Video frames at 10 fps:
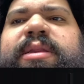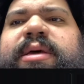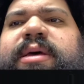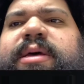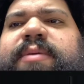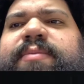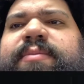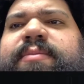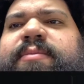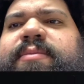um,
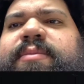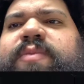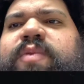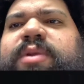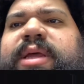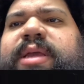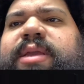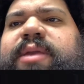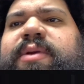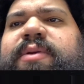well, not
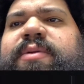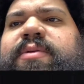here.